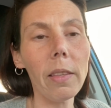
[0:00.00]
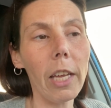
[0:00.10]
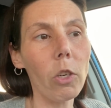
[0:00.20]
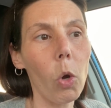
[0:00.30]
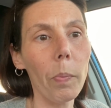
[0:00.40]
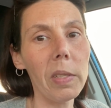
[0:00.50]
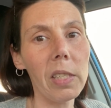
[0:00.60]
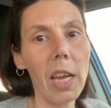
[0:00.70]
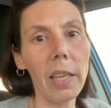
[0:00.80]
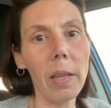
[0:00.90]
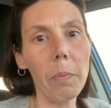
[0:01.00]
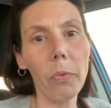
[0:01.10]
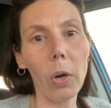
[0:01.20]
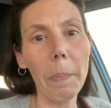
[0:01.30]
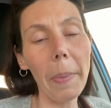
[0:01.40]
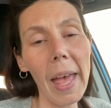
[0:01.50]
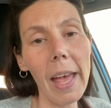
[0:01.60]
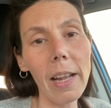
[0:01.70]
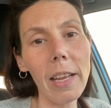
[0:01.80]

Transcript: They don't mistake them for a bed.